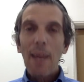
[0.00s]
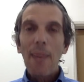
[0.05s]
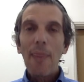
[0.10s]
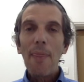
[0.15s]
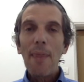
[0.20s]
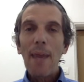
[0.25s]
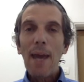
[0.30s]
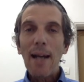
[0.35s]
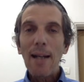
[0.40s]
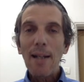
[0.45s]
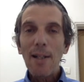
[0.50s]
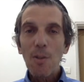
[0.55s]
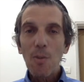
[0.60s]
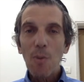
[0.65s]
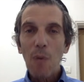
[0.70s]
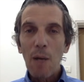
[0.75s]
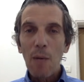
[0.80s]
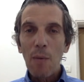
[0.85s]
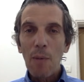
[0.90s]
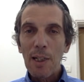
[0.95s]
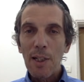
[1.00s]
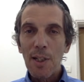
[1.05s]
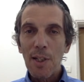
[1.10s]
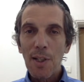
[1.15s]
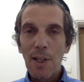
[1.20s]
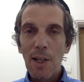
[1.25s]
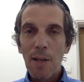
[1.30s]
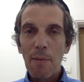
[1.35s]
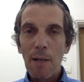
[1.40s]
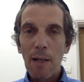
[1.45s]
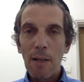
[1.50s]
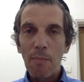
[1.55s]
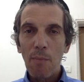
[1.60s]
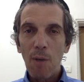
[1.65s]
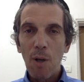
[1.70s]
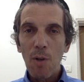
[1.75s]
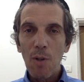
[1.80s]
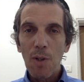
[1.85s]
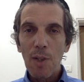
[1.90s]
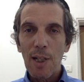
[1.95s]
that is why we can say about
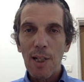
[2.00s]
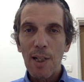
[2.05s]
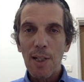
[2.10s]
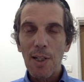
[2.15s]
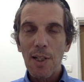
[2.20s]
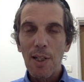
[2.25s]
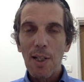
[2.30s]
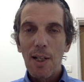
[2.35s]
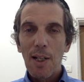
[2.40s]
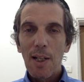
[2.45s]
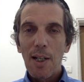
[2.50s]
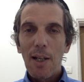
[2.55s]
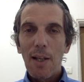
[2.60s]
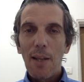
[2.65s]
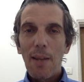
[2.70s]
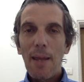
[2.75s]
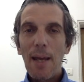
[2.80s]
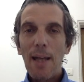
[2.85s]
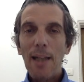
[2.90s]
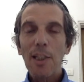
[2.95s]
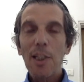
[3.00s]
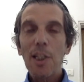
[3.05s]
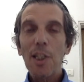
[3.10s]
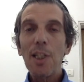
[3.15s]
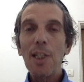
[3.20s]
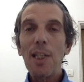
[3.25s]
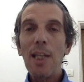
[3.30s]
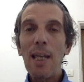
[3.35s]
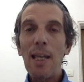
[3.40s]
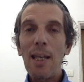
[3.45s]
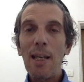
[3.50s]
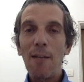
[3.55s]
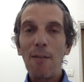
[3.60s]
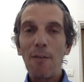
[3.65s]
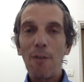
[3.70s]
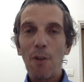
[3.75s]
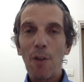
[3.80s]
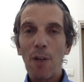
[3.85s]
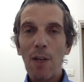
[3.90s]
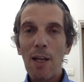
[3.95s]
Moses that seeing
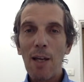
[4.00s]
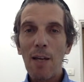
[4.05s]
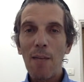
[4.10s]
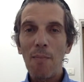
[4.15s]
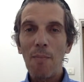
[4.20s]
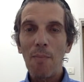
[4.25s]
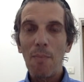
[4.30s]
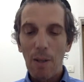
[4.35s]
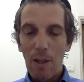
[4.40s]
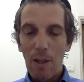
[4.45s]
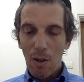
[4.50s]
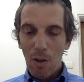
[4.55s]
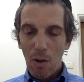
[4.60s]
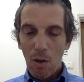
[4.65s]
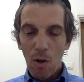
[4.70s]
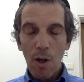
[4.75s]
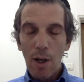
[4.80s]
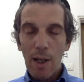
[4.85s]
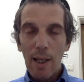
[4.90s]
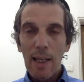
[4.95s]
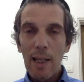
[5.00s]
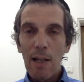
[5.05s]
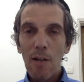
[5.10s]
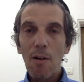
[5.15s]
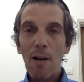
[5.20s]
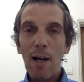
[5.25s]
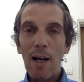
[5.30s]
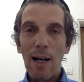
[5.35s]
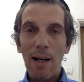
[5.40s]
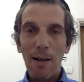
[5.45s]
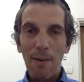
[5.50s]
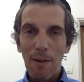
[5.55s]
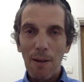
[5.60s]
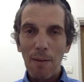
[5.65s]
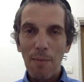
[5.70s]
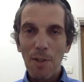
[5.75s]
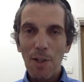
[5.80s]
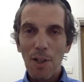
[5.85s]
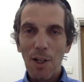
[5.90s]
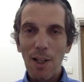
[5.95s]
for him, or ira,
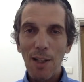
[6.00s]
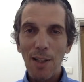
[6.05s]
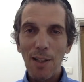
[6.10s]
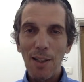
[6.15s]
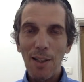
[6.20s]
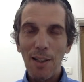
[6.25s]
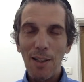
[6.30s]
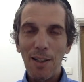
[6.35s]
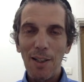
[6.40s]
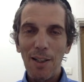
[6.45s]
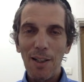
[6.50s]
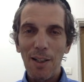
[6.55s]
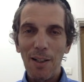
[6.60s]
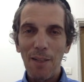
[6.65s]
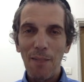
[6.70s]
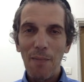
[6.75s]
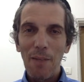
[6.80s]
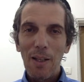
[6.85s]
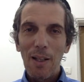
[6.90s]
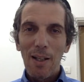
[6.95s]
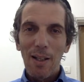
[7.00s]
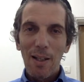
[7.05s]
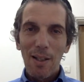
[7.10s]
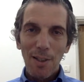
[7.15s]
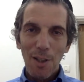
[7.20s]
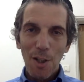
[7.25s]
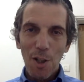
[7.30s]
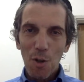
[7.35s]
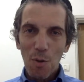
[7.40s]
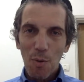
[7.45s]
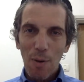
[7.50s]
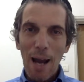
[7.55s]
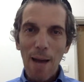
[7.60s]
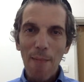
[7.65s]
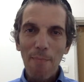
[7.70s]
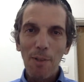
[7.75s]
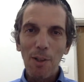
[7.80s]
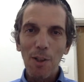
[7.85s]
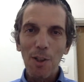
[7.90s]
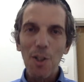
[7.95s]
I'm sorry, the, the, the
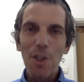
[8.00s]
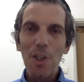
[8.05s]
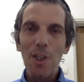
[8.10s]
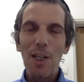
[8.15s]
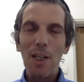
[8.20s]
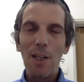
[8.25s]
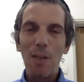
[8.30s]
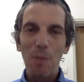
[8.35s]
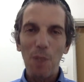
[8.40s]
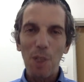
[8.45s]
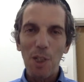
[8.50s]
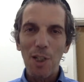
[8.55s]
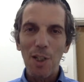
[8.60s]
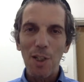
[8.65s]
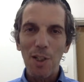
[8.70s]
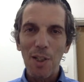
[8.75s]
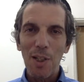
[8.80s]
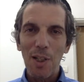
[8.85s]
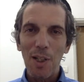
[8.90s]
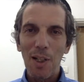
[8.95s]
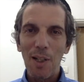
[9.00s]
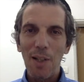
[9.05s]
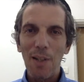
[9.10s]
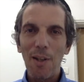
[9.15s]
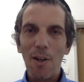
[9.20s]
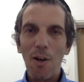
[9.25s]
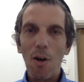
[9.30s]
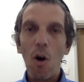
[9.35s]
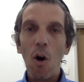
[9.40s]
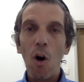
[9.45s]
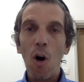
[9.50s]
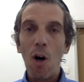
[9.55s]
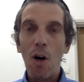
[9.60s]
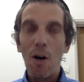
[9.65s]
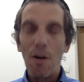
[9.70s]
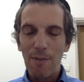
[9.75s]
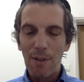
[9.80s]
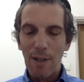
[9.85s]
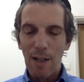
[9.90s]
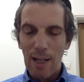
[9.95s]
scrambled seeing, which is the, the awe
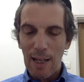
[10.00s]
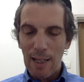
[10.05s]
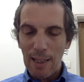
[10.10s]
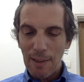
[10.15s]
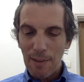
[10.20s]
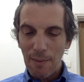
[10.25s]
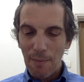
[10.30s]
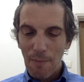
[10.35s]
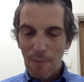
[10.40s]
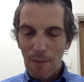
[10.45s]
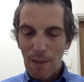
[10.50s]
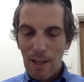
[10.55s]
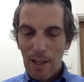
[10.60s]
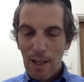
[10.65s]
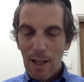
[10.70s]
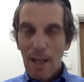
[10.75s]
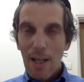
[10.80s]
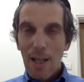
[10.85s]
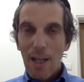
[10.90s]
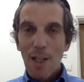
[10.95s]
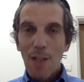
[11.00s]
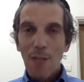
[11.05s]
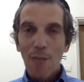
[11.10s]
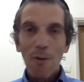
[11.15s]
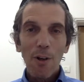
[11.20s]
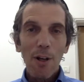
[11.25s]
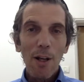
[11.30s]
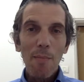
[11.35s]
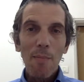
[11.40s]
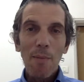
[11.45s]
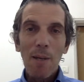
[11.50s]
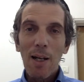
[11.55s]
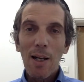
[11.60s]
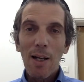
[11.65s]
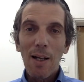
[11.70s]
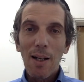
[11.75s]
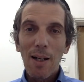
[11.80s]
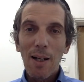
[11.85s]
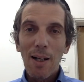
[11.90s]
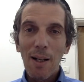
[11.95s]
of God, is for him
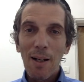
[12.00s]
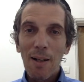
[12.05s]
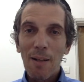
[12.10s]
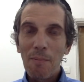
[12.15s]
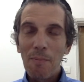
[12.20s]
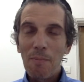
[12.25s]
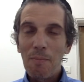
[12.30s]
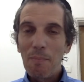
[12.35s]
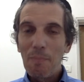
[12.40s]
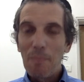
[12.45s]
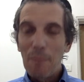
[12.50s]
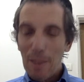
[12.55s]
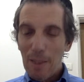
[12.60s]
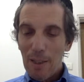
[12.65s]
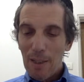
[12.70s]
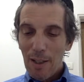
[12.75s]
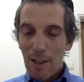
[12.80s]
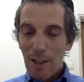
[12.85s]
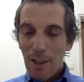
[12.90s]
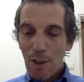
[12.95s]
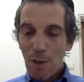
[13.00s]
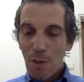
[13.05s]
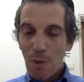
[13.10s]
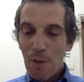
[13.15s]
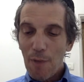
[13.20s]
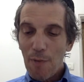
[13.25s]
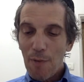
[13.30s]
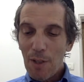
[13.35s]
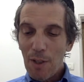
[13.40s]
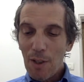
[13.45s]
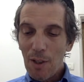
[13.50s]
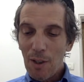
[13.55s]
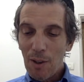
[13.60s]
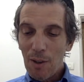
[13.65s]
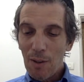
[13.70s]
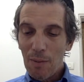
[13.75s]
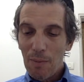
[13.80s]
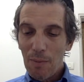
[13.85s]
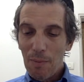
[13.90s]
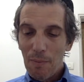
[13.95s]
a, um, a
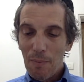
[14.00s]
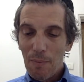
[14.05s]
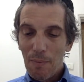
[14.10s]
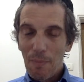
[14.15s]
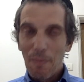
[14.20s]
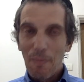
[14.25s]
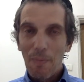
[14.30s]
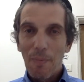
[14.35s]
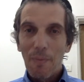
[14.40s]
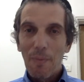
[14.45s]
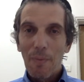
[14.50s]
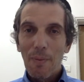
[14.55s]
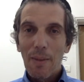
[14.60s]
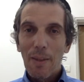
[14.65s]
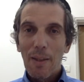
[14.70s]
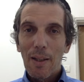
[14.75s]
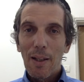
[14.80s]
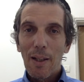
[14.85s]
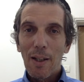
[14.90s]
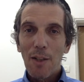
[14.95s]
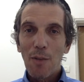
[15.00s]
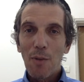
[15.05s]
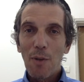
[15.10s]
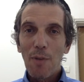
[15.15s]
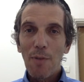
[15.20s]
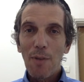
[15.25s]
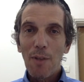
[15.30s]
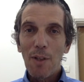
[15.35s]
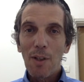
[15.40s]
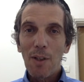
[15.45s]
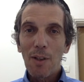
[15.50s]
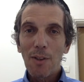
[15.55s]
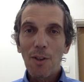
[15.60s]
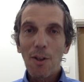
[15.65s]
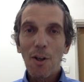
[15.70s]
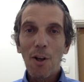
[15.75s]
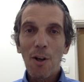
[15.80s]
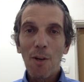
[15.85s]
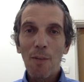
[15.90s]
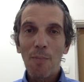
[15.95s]
trivial a trivial
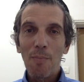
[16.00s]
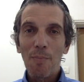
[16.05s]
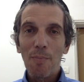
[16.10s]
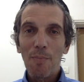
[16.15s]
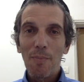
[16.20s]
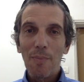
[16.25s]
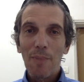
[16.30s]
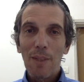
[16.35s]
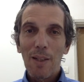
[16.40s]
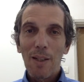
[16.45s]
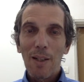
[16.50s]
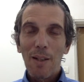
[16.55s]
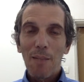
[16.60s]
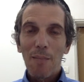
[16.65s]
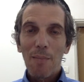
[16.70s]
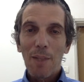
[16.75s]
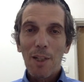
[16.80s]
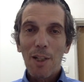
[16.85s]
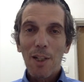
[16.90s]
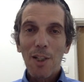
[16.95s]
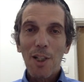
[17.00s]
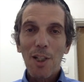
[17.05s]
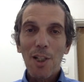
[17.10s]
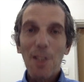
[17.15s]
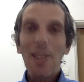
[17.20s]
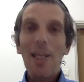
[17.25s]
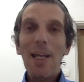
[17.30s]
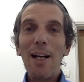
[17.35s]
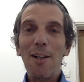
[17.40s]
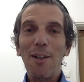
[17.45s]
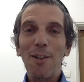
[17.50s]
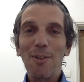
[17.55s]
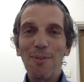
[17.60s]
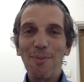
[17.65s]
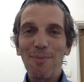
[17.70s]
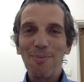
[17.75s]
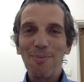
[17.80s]
term because he's there.